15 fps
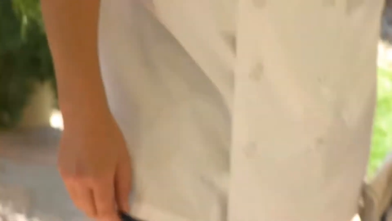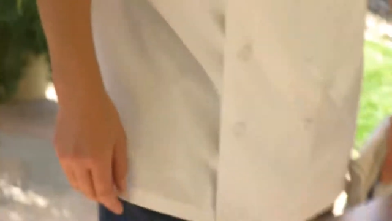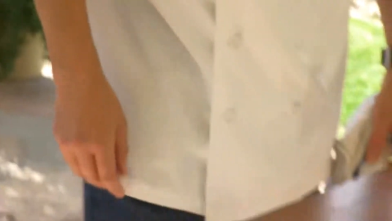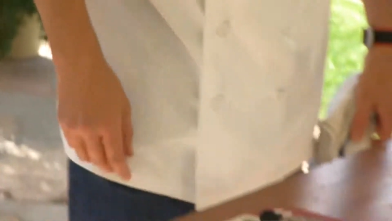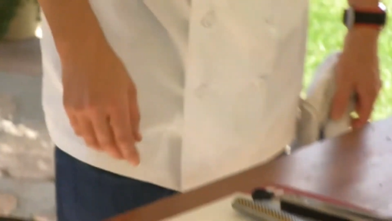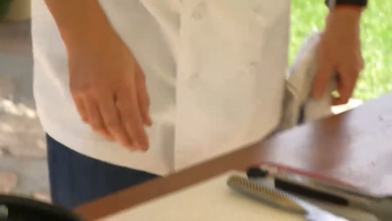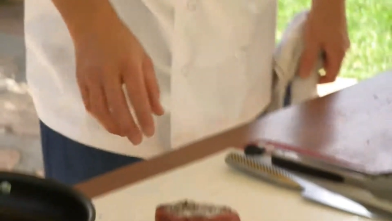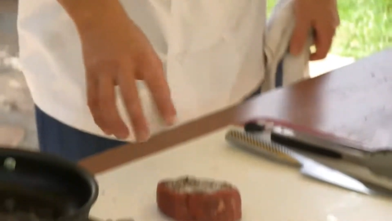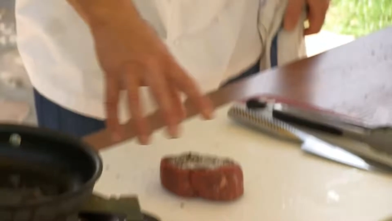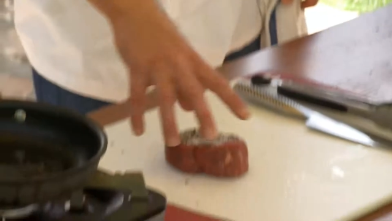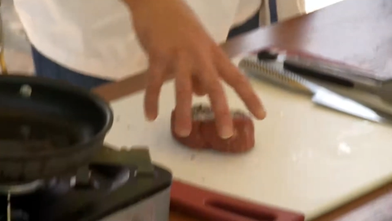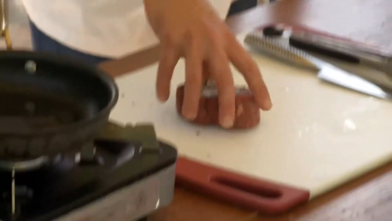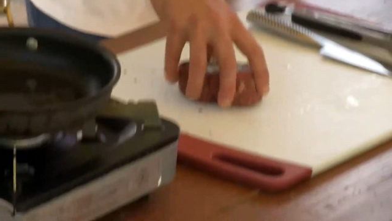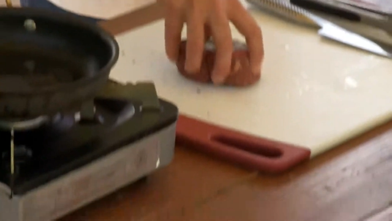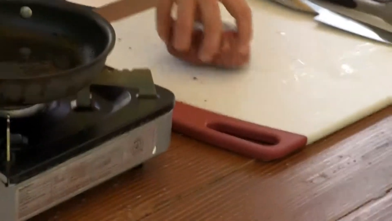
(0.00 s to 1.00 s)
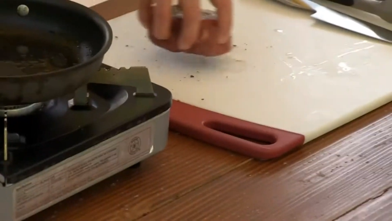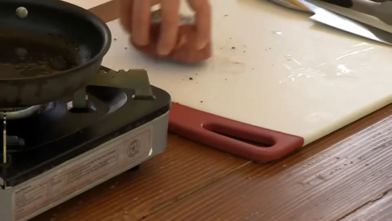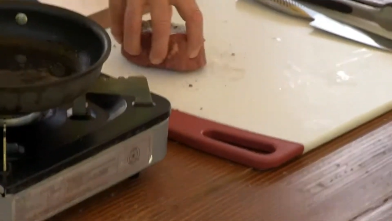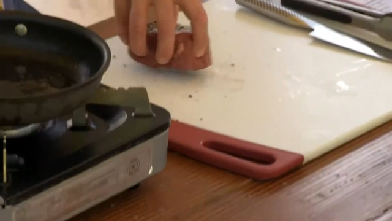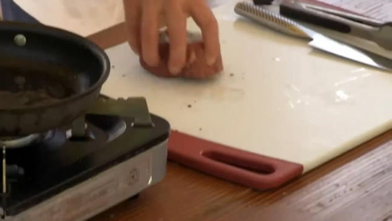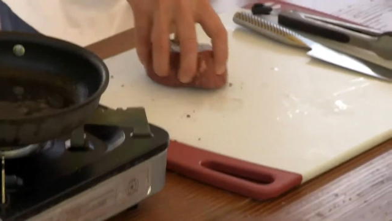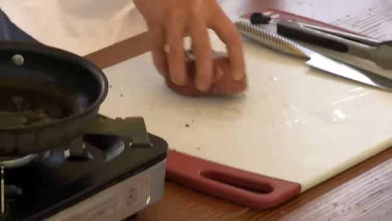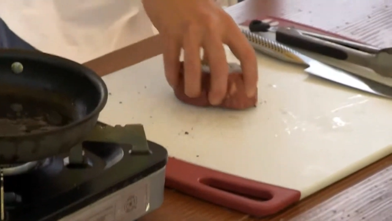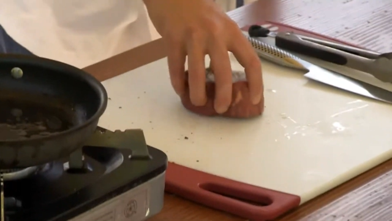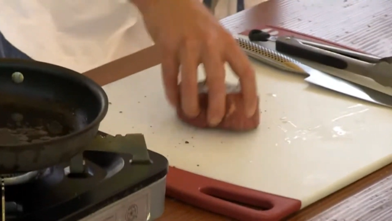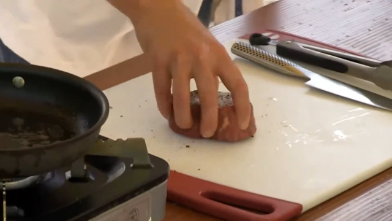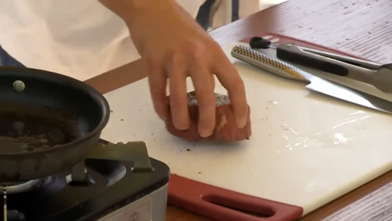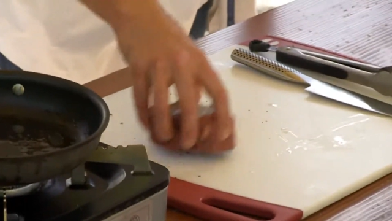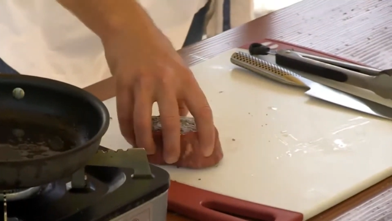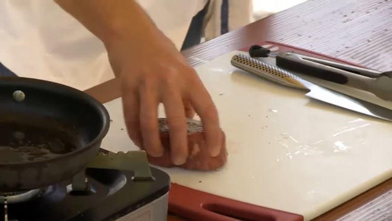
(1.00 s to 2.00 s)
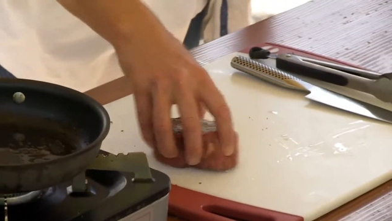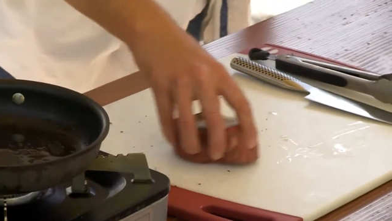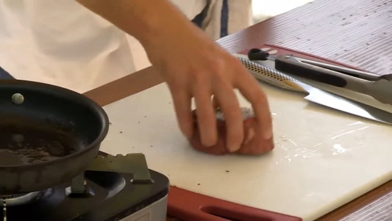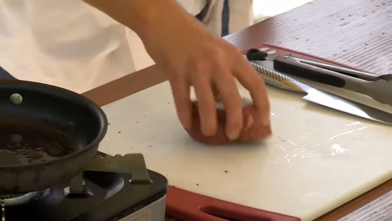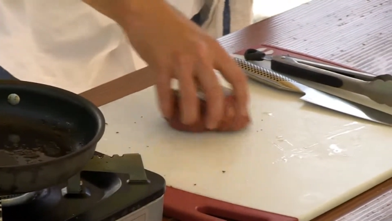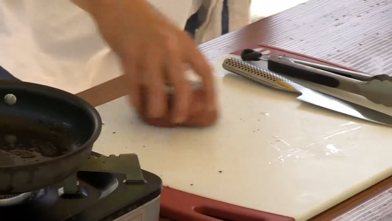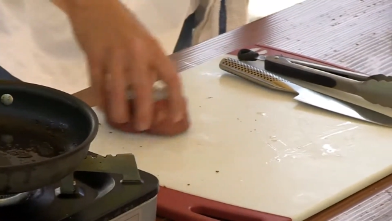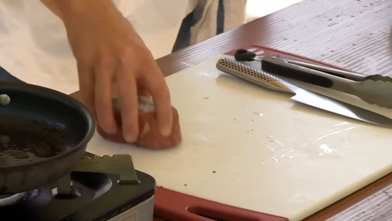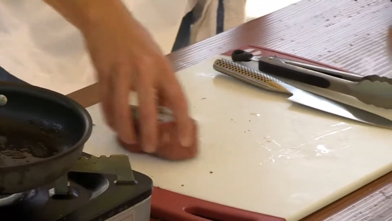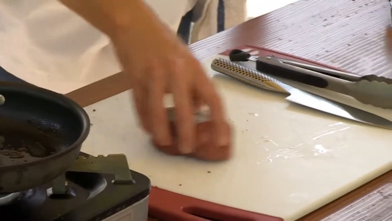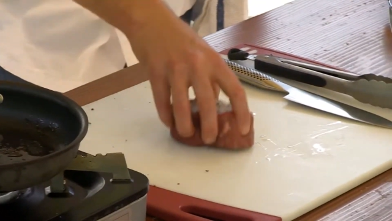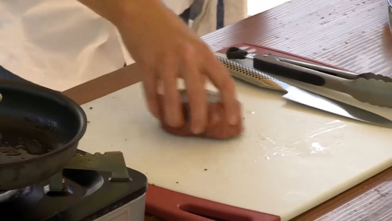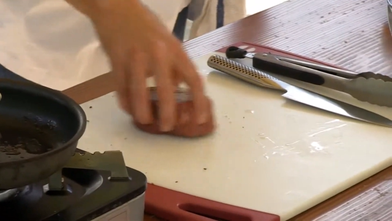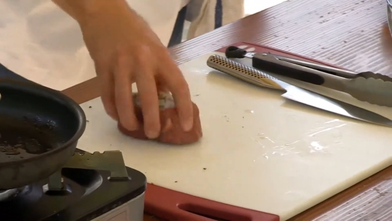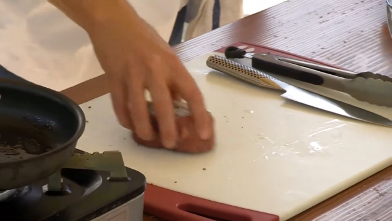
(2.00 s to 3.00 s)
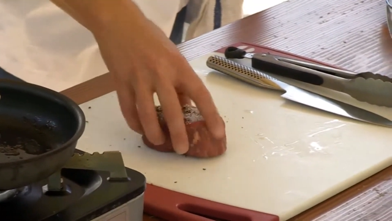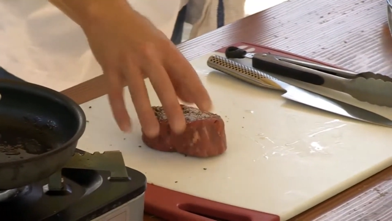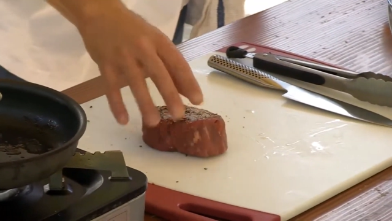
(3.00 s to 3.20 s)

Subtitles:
No face is visible, so there are no lips to read.